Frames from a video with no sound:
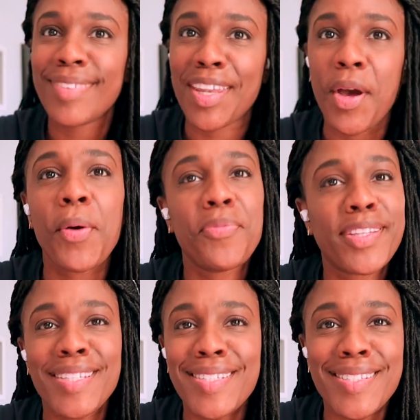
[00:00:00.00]
and
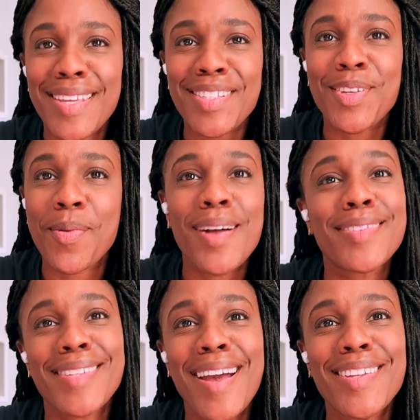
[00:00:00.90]
hopefully these kids go
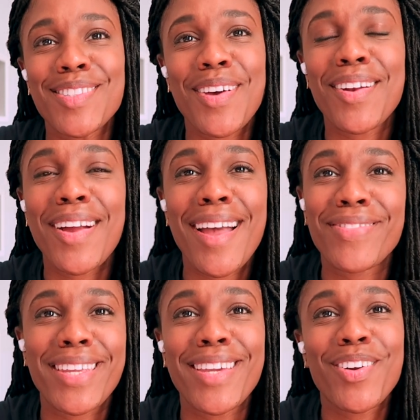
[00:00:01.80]
outside so I don't
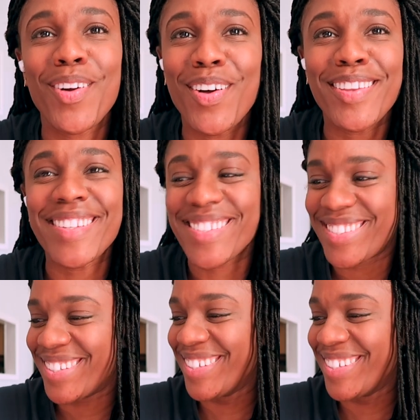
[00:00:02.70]
have to hear all this.